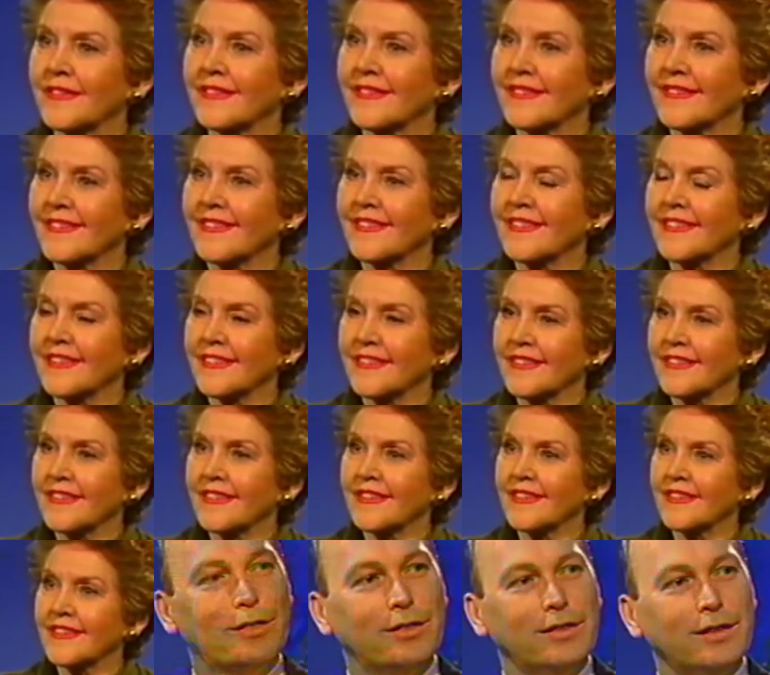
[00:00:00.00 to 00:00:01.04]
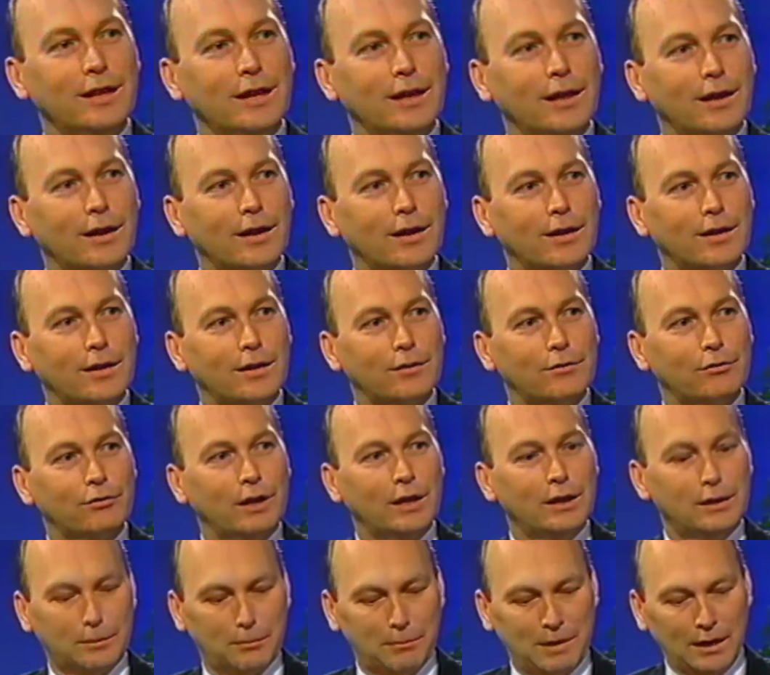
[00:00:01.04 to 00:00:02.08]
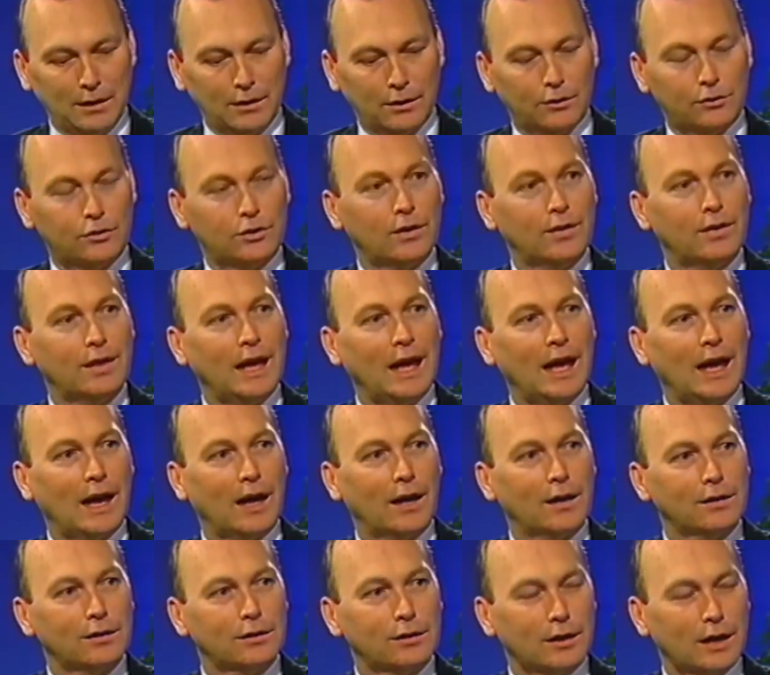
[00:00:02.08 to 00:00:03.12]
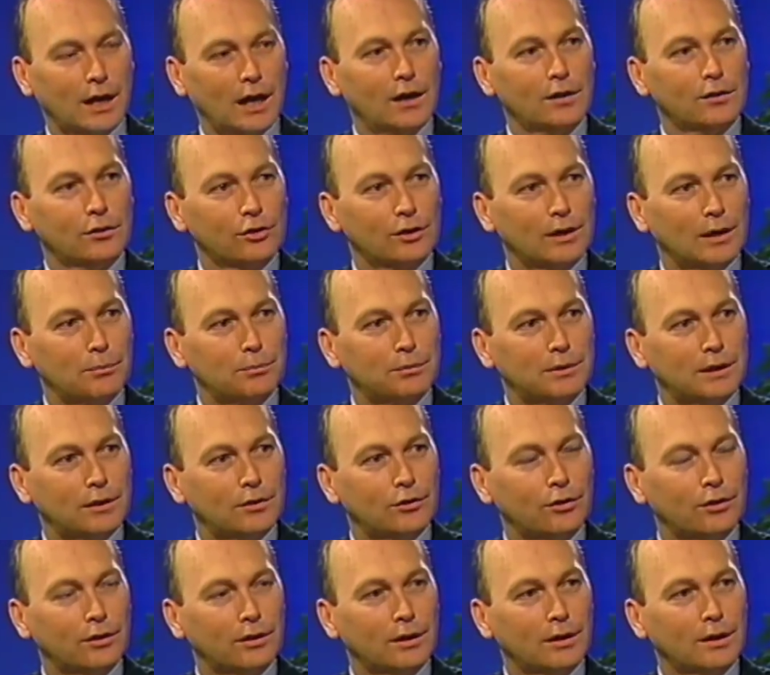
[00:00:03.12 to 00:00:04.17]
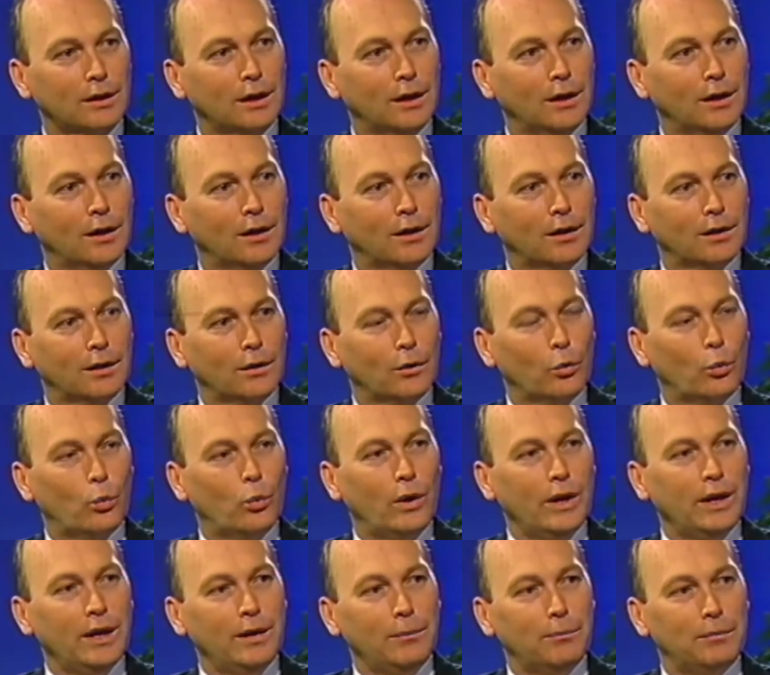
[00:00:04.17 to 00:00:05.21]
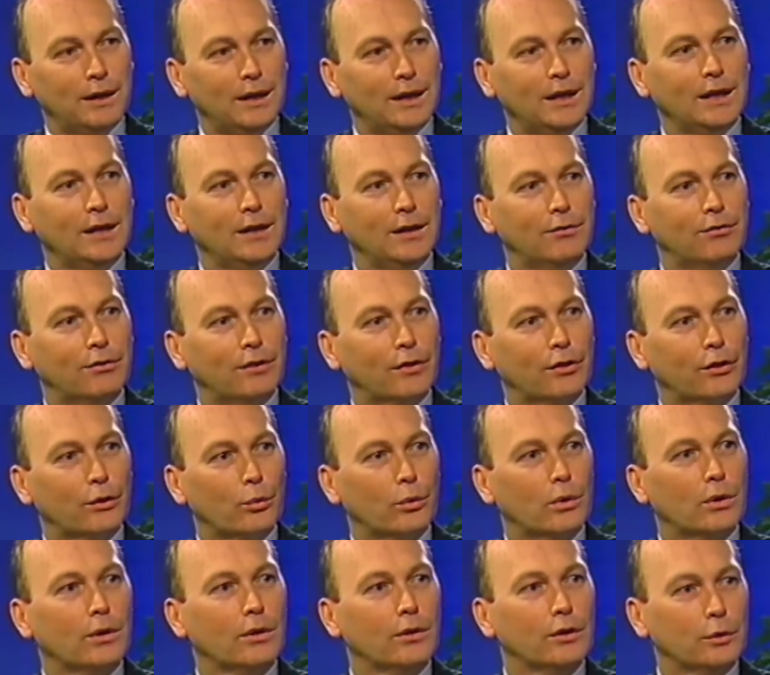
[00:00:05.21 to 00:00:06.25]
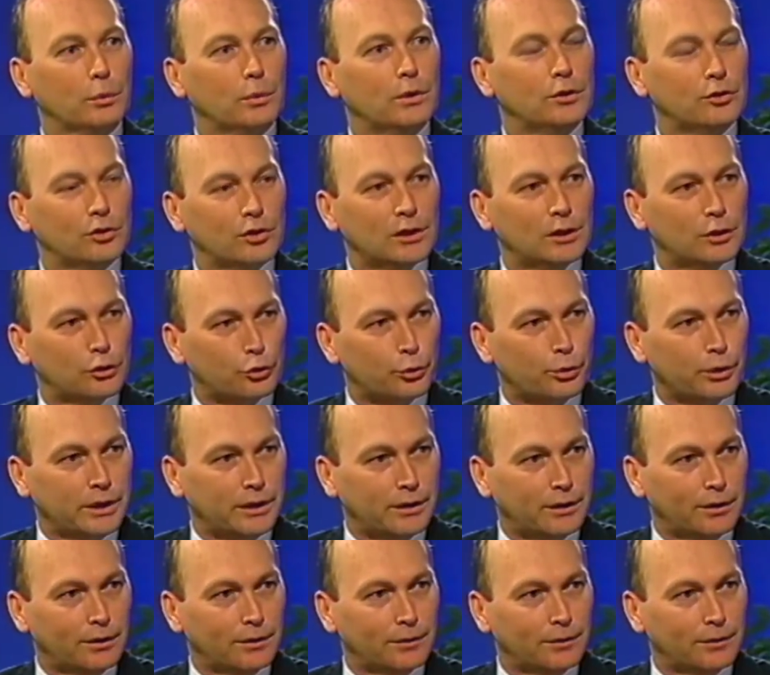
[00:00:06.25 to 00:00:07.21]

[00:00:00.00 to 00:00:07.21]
Mm-hmm. I think fundamental to that concept is that we believe that the world that we see is real.